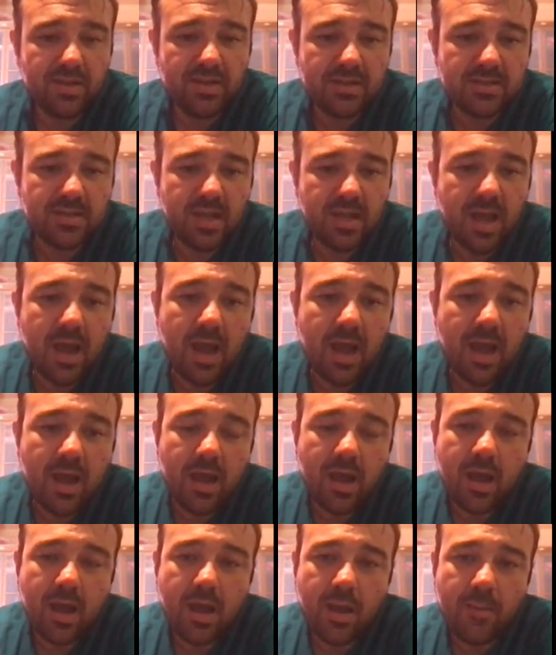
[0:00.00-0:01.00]
this
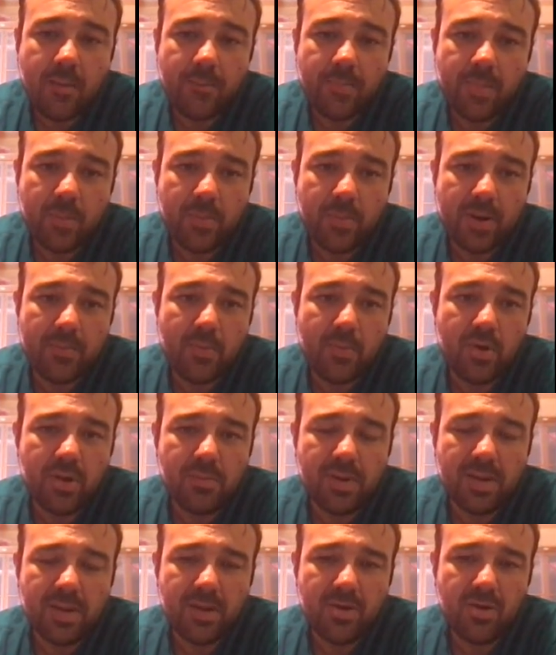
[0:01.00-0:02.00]

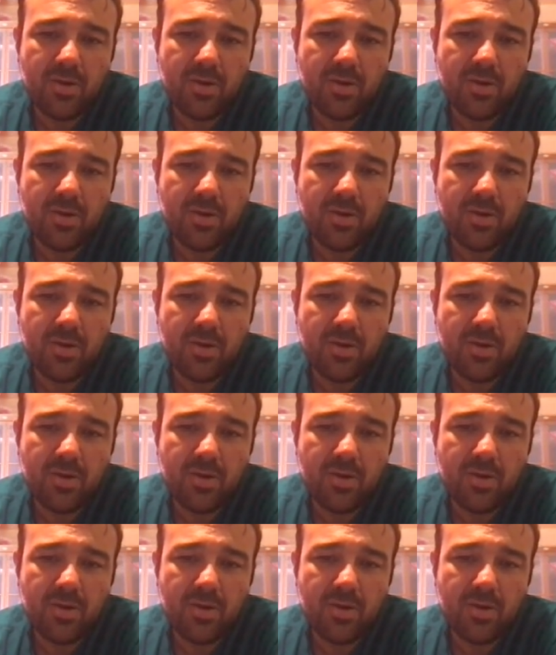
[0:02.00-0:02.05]
primordial black